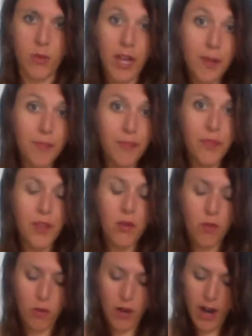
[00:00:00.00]
weight
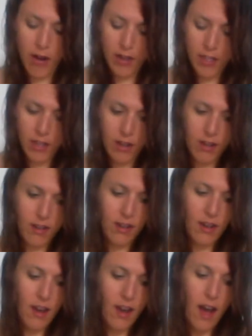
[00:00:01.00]
or Aran
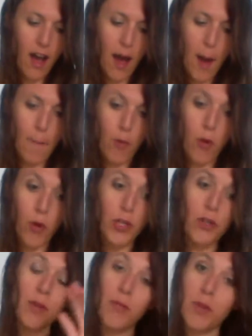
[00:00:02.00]
yarn, or
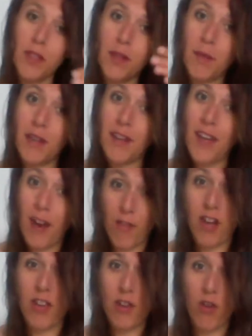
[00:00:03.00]
you can put them in
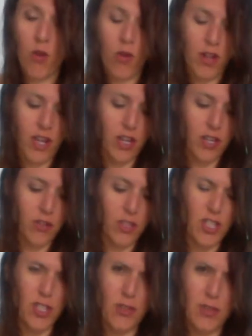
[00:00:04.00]
every other hole and
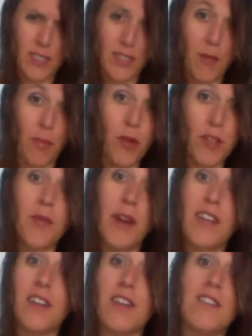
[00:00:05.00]
use a bulky
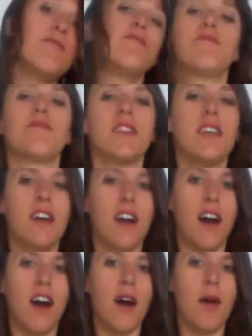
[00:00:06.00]
weight yarn,
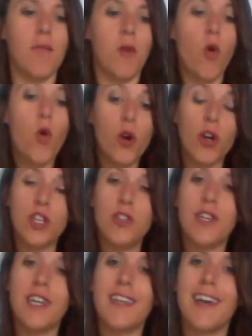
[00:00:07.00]
or
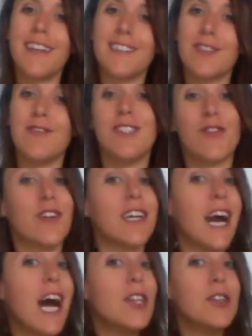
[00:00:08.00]
you can get sort of different
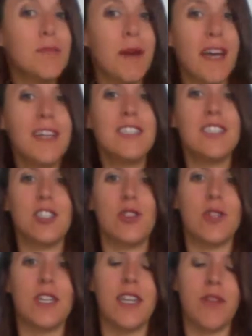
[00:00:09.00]
colored pegs. So
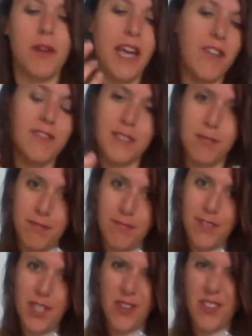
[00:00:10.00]
you can, we have some,
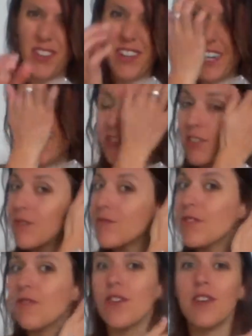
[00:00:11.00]
little extra
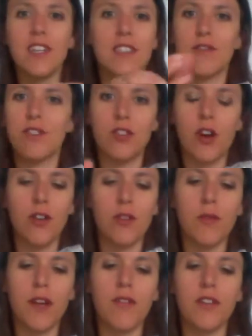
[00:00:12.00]
refill kits for $1
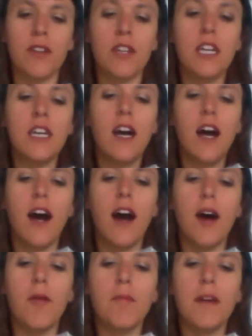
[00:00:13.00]
or whatever,
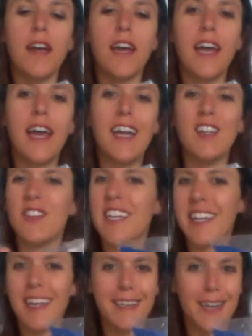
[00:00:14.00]
and you can
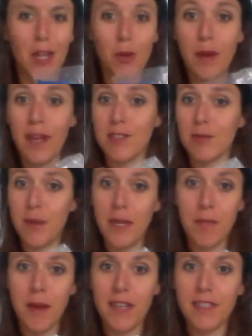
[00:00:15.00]
get like yellow pegs or
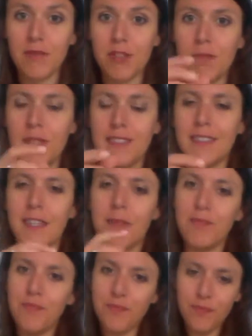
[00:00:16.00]
pink pegs, which means that
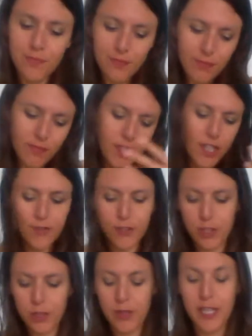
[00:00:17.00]
if
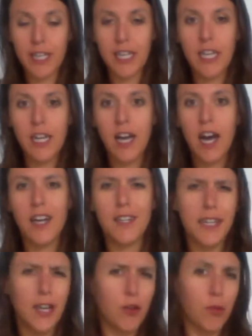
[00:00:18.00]
you're doing a
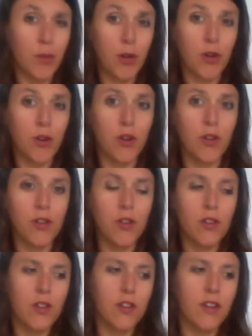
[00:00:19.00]
knit or purl
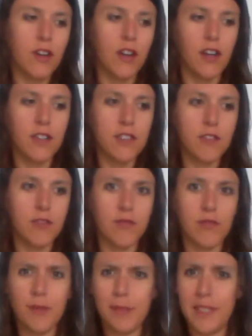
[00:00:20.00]
sort of
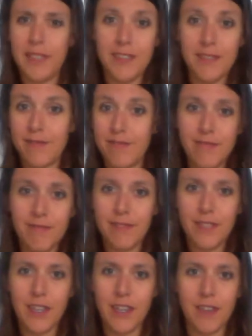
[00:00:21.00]
repeat
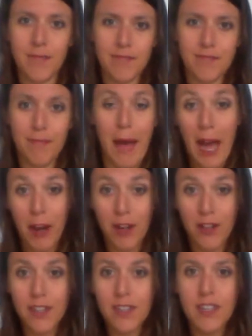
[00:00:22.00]

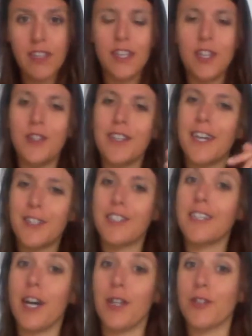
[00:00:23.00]
pattern, then you can actually
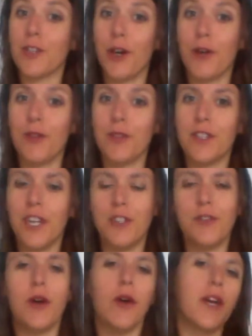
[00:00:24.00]
color code and
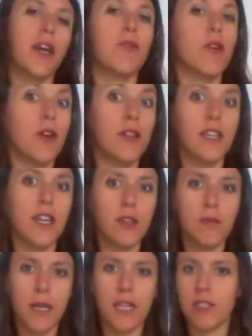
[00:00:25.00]
okay, well, all the
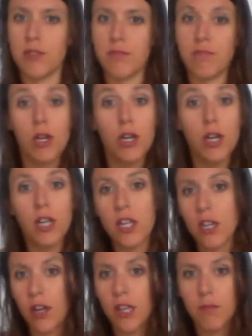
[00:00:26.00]
yellow pegs are purl
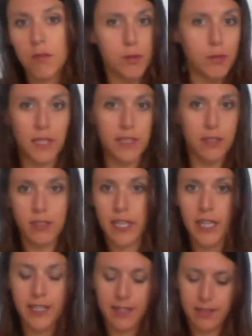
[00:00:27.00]
and all the blue pegs are
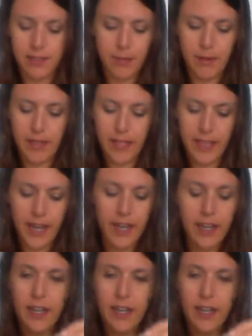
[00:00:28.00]
knit, something like that.